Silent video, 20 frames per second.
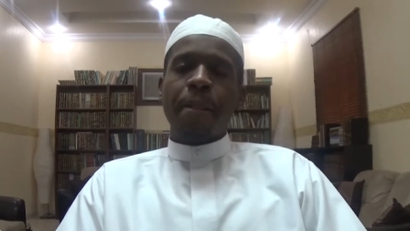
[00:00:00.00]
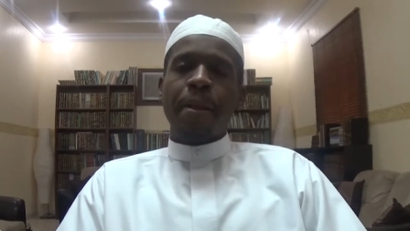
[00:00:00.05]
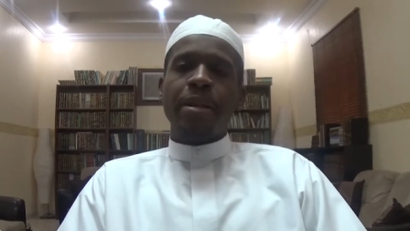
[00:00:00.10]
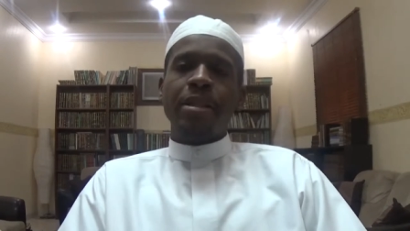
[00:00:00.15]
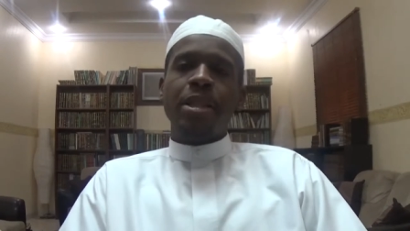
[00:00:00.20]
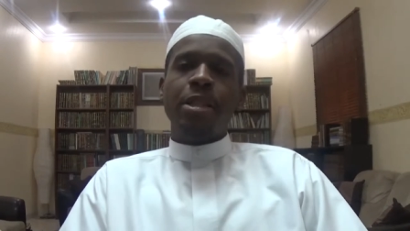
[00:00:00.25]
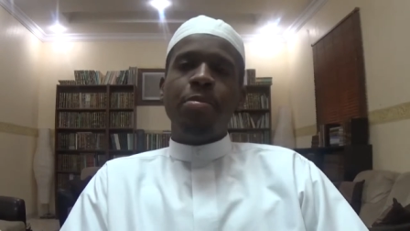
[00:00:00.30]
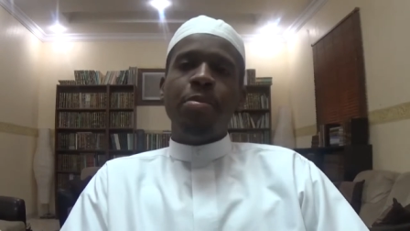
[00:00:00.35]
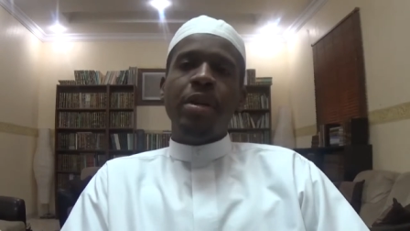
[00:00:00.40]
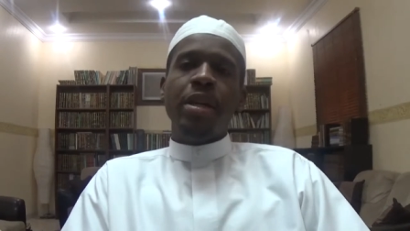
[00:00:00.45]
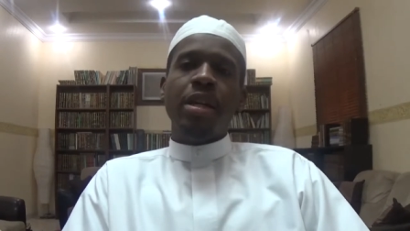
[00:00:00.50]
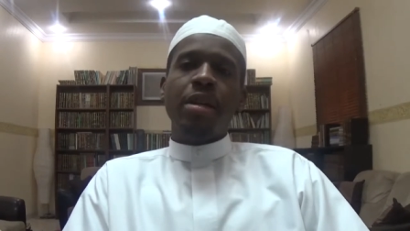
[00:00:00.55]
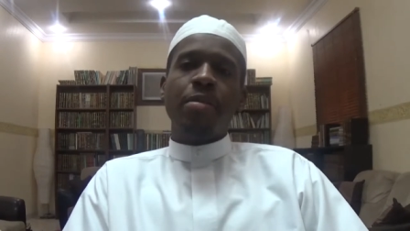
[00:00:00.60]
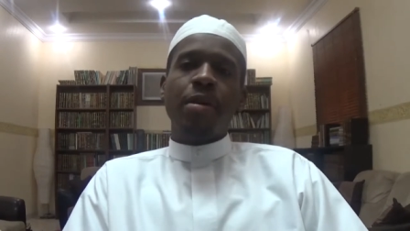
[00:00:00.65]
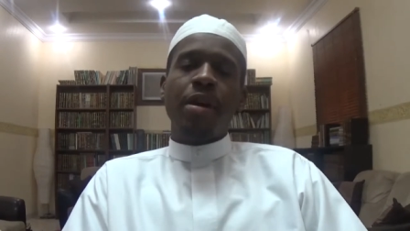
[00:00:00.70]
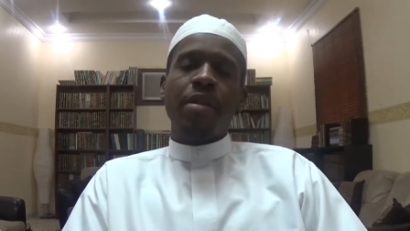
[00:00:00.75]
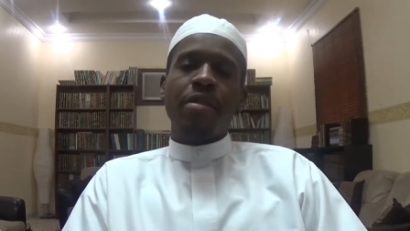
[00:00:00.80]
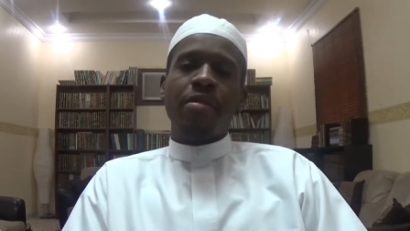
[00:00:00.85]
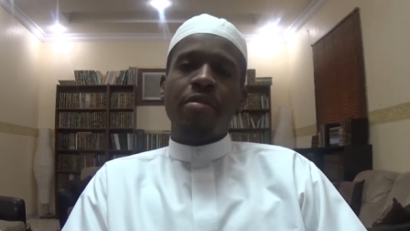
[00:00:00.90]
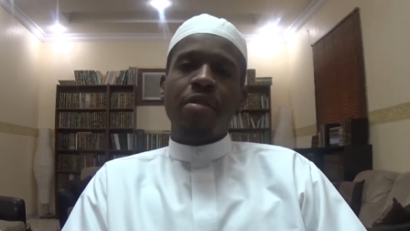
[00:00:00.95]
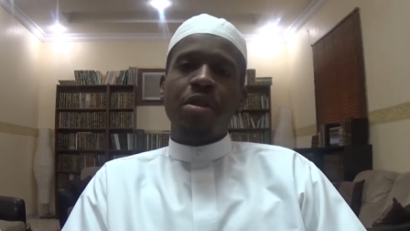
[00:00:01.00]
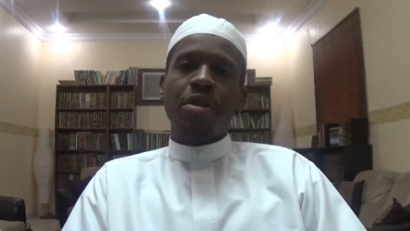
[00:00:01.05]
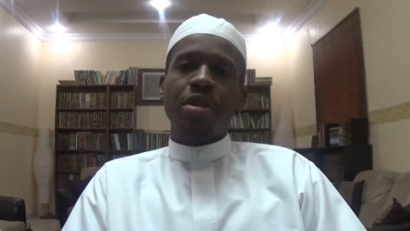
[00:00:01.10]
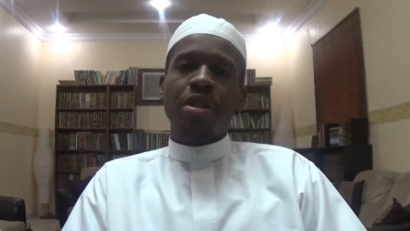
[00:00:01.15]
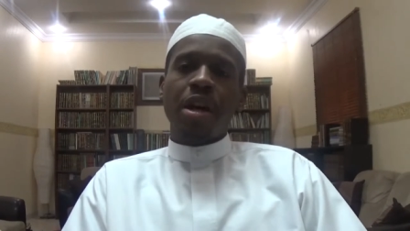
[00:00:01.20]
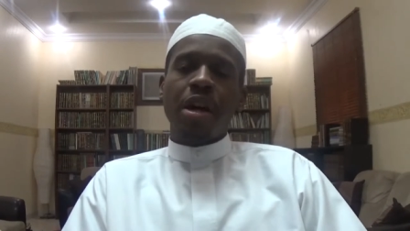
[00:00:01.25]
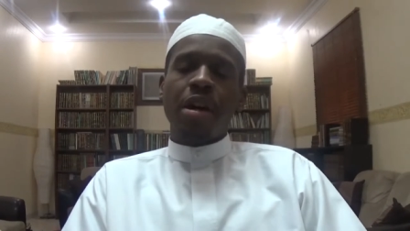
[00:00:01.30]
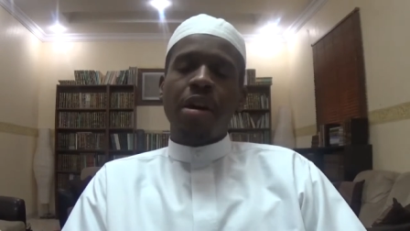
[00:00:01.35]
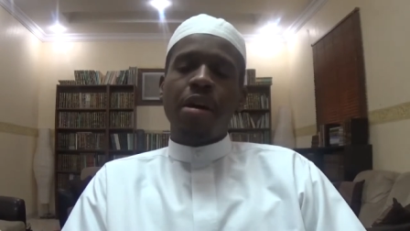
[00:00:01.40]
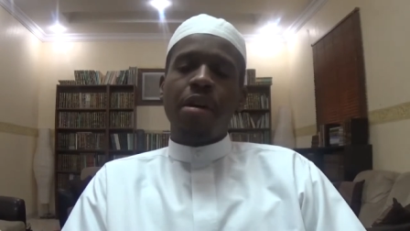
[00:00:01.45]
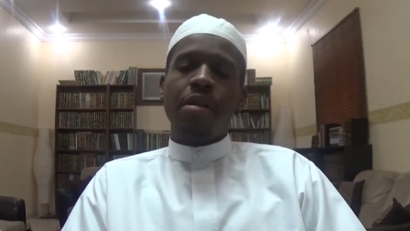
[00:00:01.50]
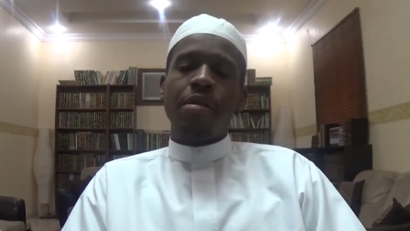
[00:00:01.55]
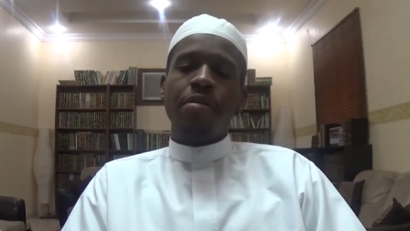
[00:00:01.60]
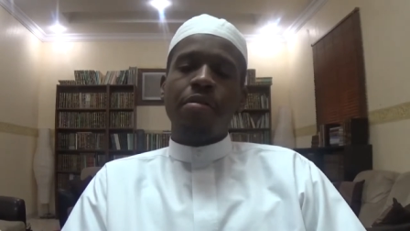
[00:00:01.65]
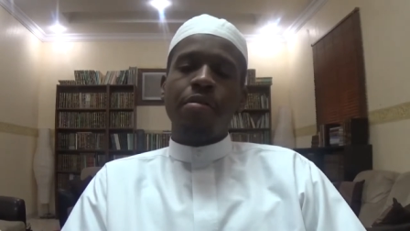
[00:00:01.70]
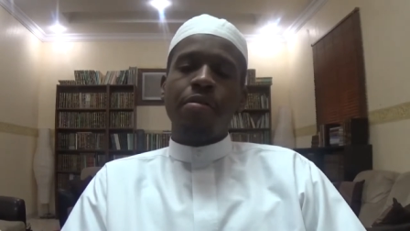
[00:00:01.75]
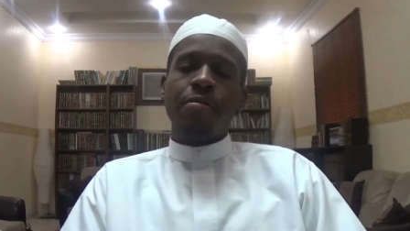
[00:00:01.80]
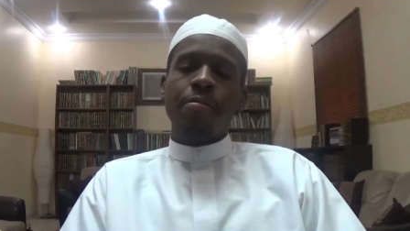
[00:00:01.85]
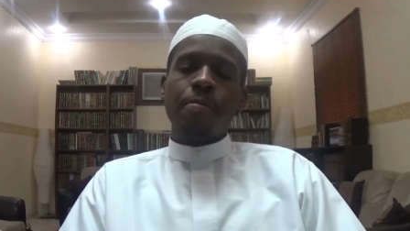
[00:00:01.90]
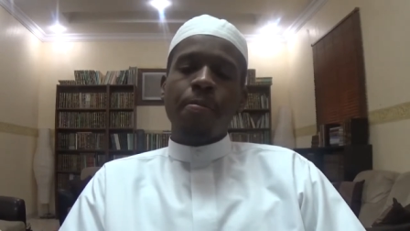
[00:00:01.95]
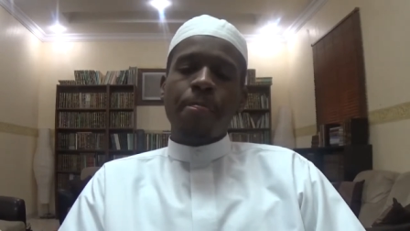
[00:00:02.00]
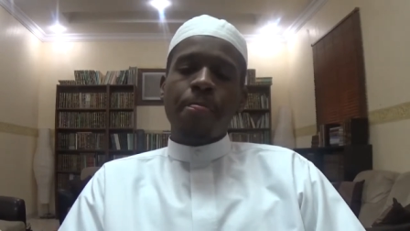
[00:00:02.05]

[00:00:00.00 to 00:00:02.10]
speaking about the verse of